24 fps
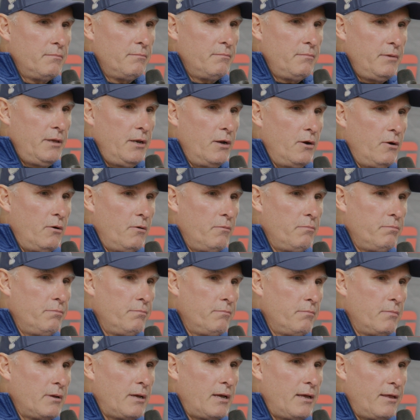
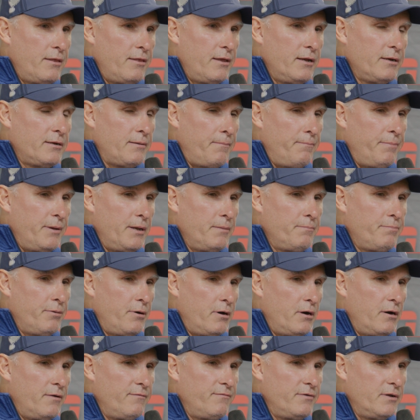I think a big
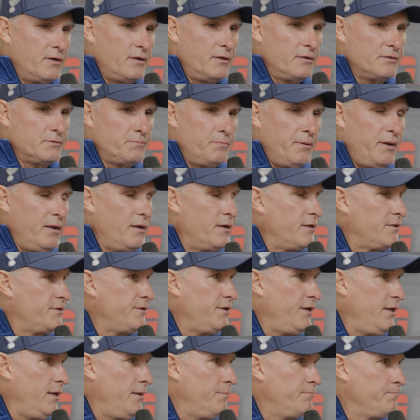part of it is being a
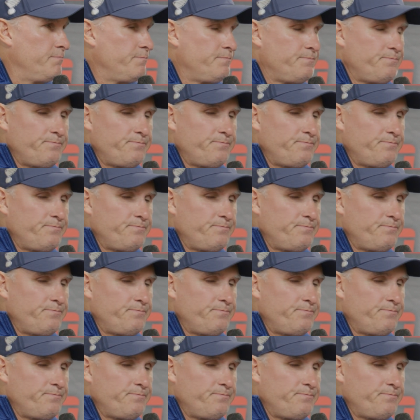team.